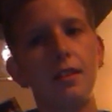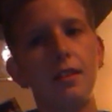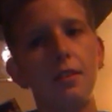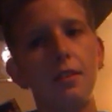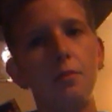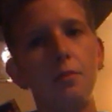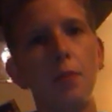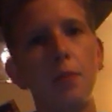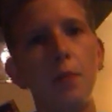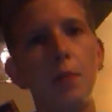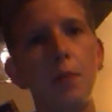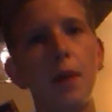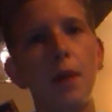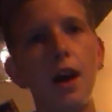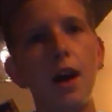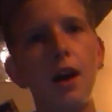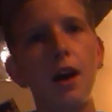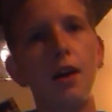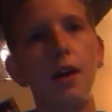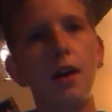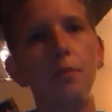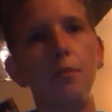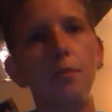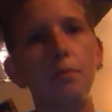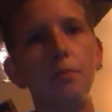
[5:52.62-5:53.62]
my
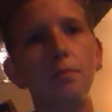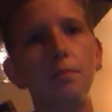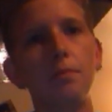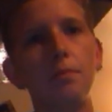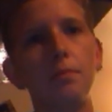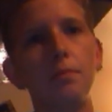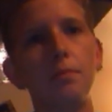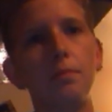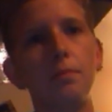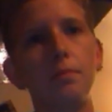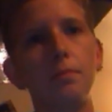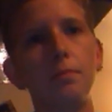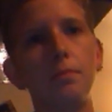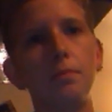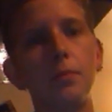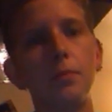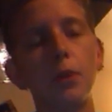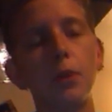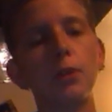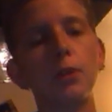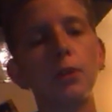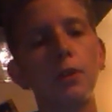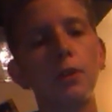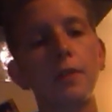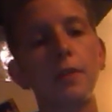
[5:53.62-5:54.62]
mom,
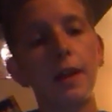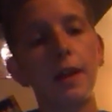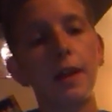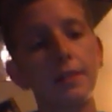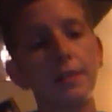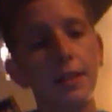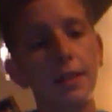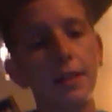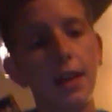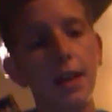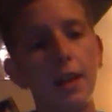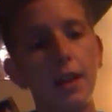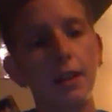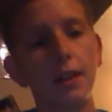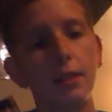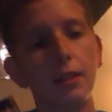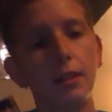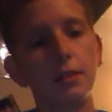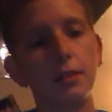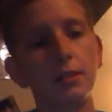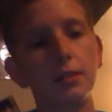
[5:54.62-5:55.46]
earlier that day,